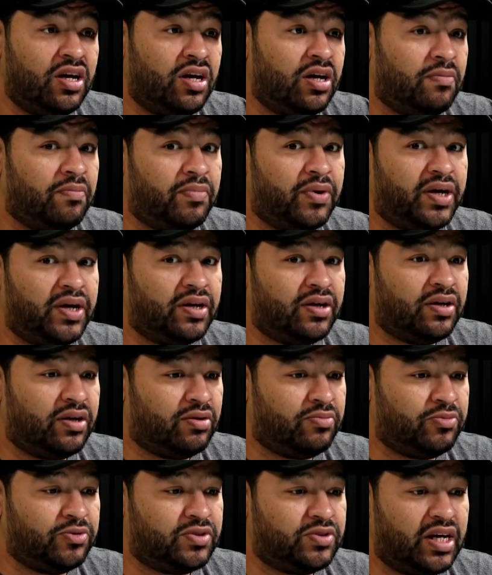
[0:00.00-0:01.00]
but
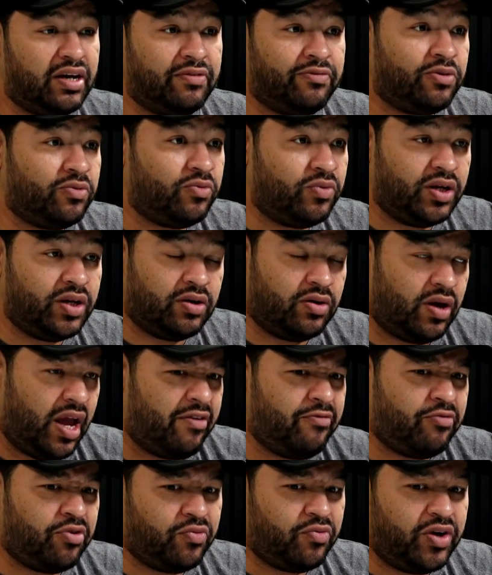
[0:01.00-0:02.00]
almost every
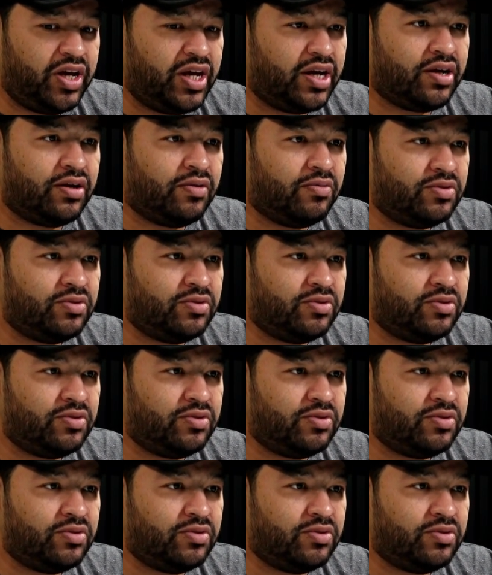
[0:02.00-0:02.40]
week